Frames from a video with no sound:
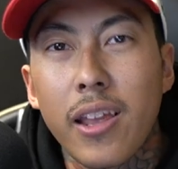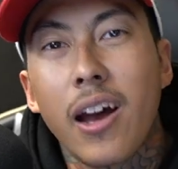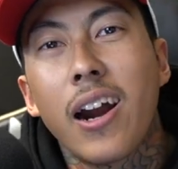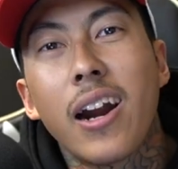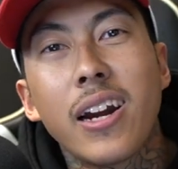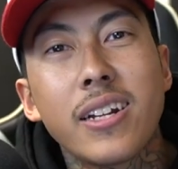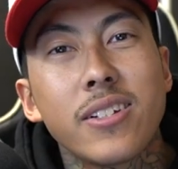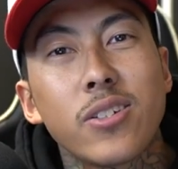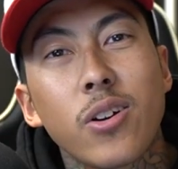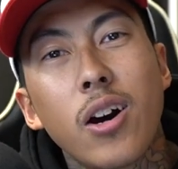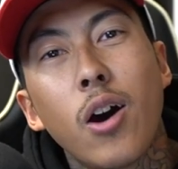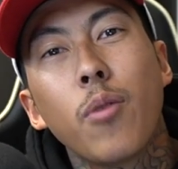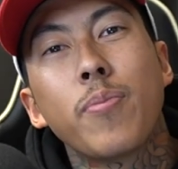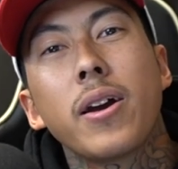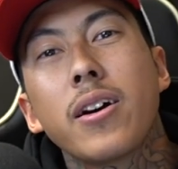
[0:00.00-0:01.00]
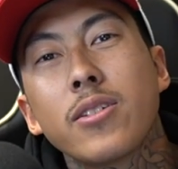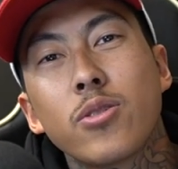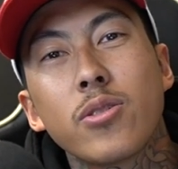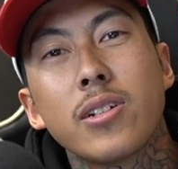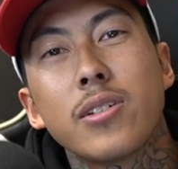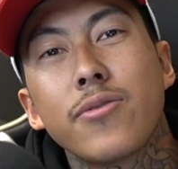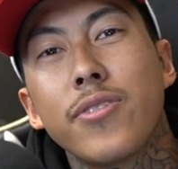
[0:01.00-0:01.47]
All right, so I hope y'all
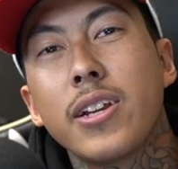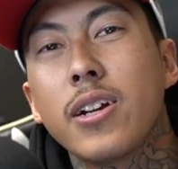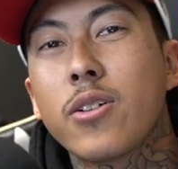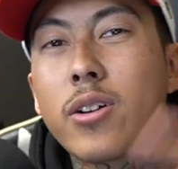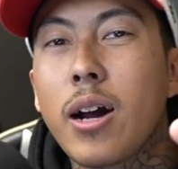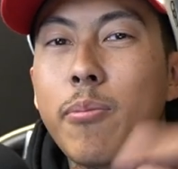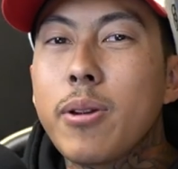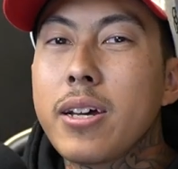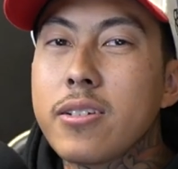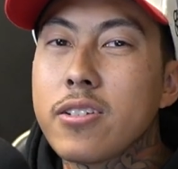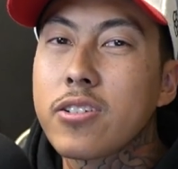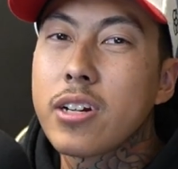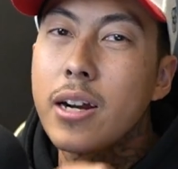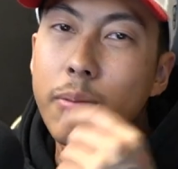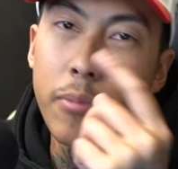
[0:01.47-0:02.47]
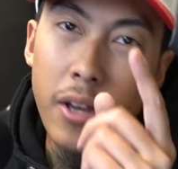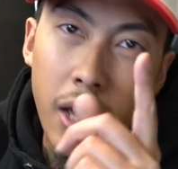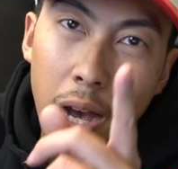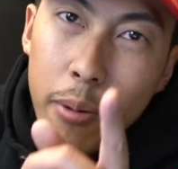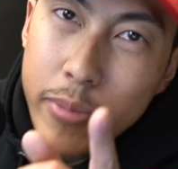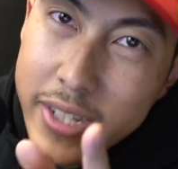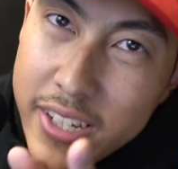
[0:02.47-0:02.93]
enjoyed this video. Comment, like, subscribe.
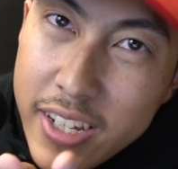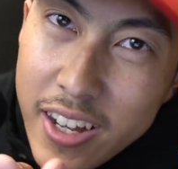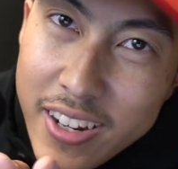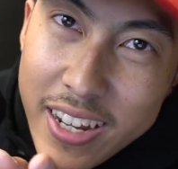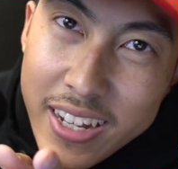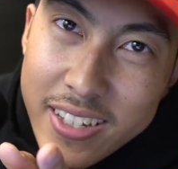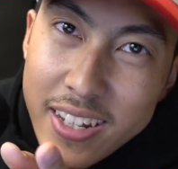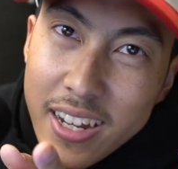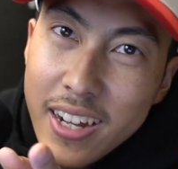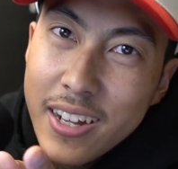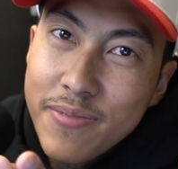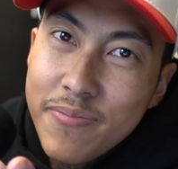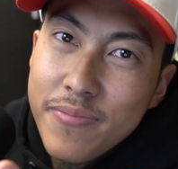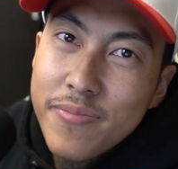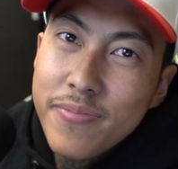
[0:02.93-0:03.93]
I'm gonna see y'all next time.